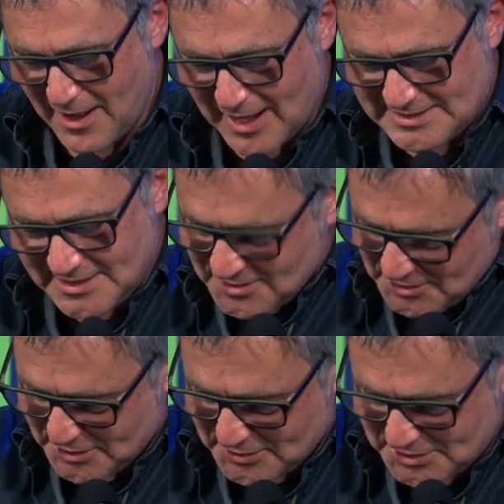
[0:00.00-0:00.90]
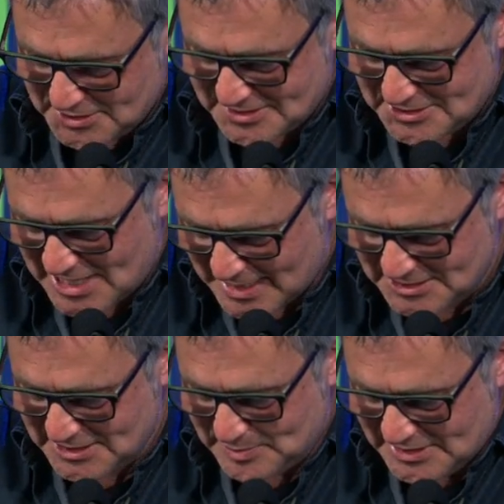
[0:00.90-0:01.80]
I didn't use
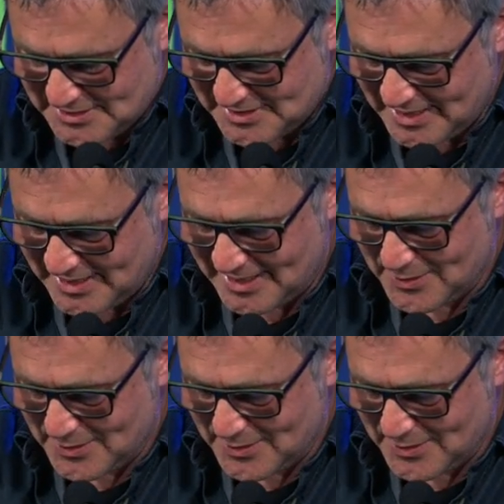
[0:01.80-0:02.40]
ChatGPT